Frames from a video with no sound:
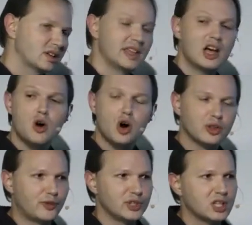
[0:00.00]
Now all the
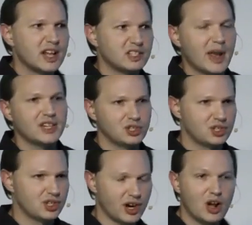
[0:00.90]
first class
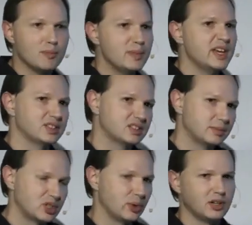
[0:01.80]
passengers are now mixed
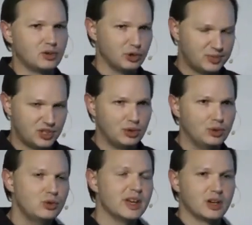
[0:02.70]
between groups
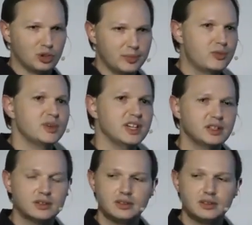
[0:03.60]
2 and group 3.